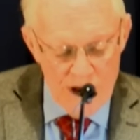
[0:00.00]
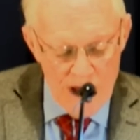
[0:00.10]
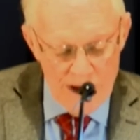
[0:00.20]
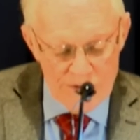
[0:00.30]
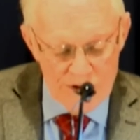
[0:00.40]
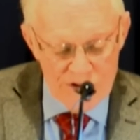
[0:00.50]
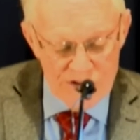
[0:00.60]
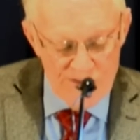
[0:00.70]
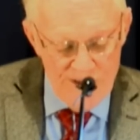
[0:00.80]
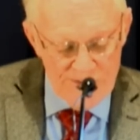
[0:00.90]
hundreds,
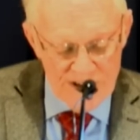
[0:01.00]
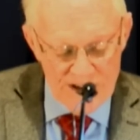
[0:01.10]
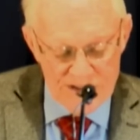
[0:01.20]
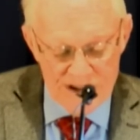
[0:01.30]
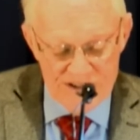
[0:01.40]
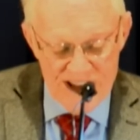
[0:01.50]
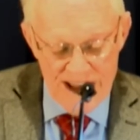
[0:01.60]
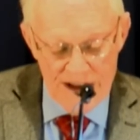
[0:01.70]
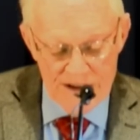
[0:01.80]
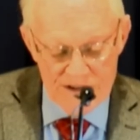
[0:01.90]
fifties, and
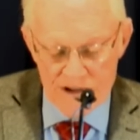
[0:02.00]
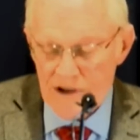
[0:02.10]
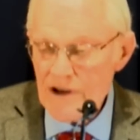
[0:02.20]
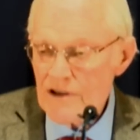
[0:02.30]
tens